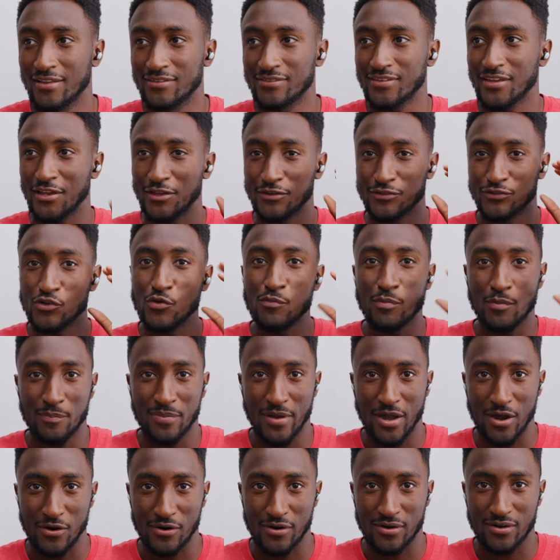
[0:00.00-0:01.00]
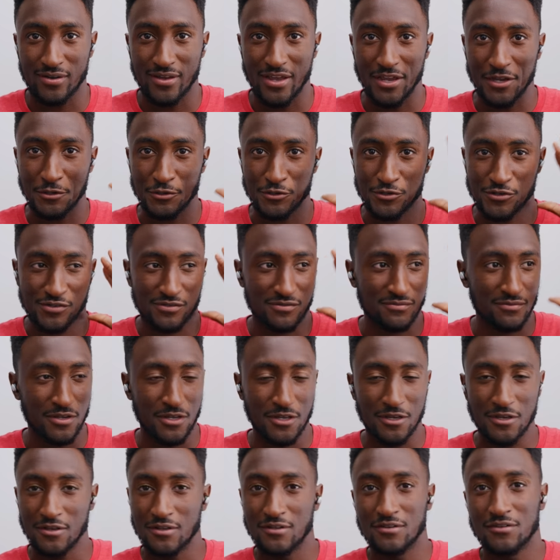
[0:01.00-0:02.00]
It's like a superpower. I can just
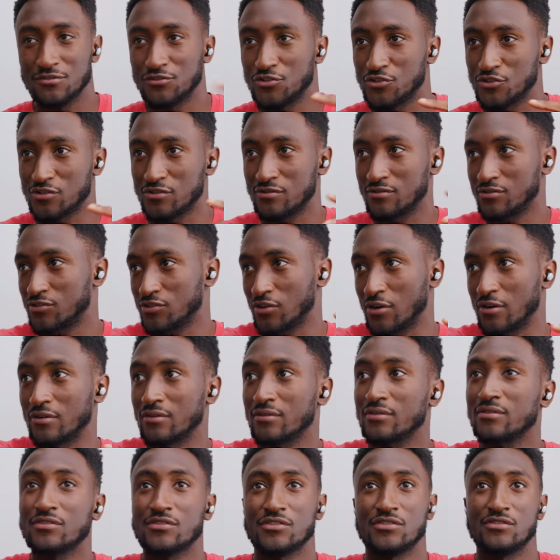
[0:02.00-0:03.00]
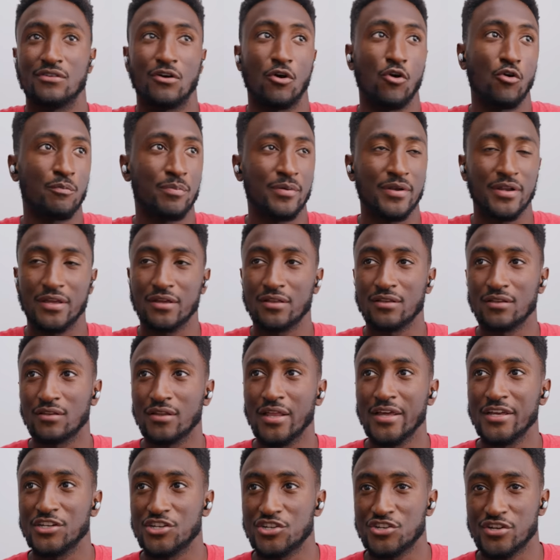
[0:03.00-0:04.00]
just start opening
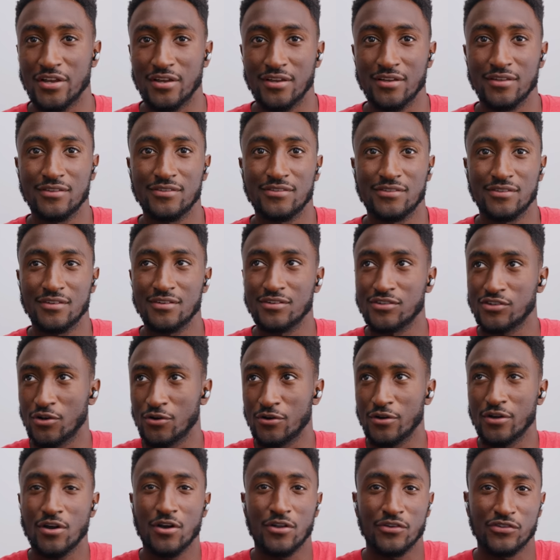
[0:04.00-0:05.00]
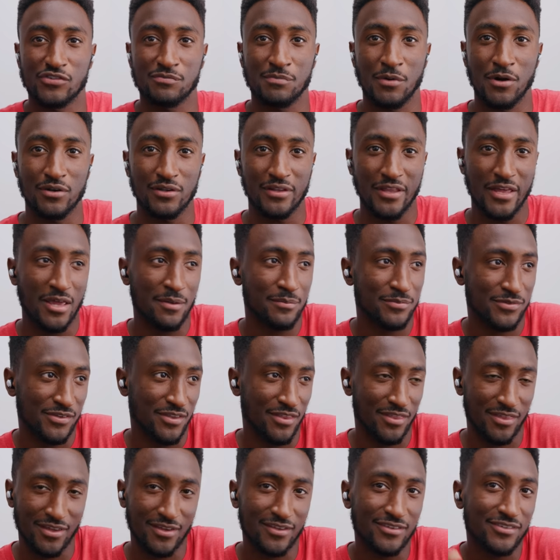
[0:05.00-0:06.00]
light shades and turning on smart lamps
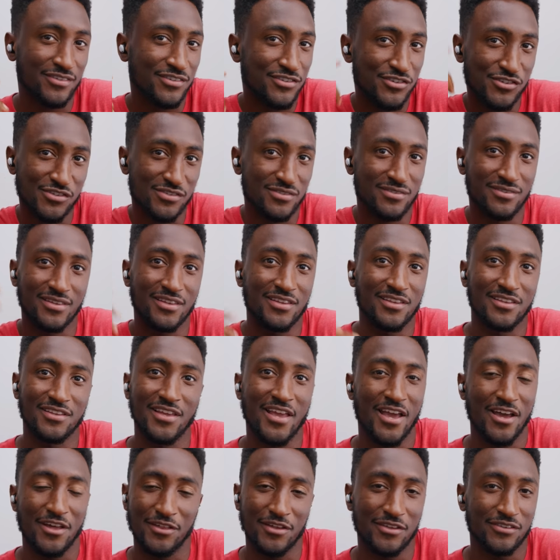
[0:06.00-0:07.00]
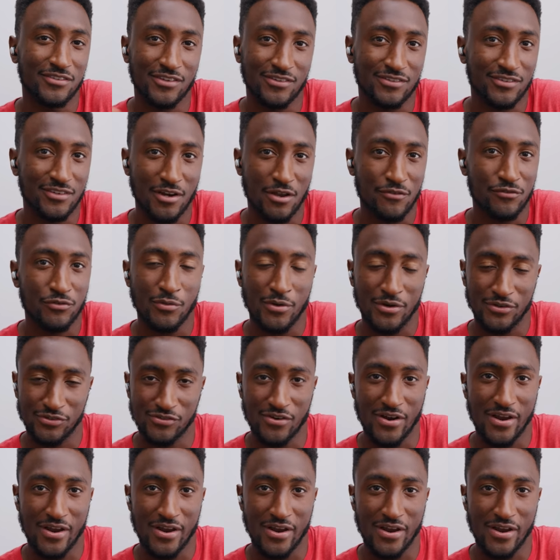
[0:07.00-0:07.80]
and things and just yeah assistant everywhere is